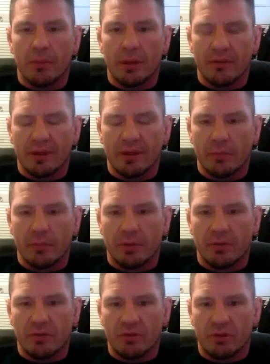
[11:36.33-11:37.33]
He got the
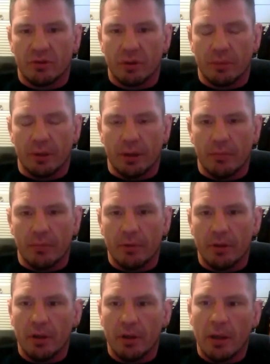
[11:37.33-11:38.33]
kickboxing show coming up
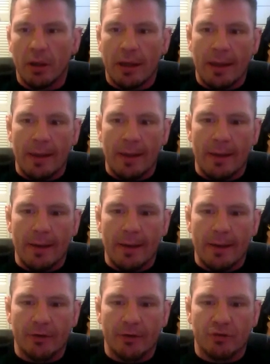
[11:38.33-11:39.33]
and
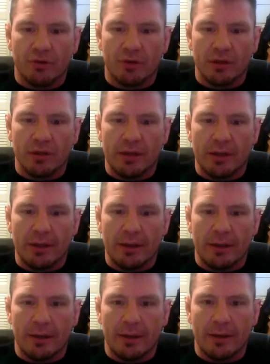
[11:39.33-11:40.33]
here shortly,
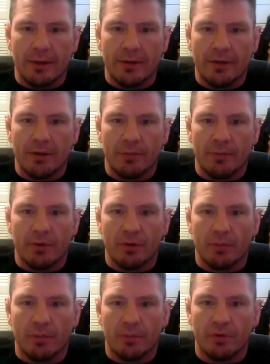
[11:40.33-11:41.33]
and he'll be
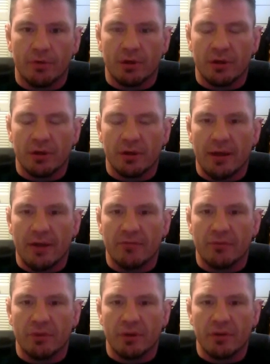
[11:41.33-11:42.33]
going pro directly
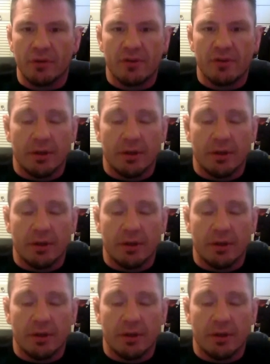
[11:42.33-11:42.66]
afterwards.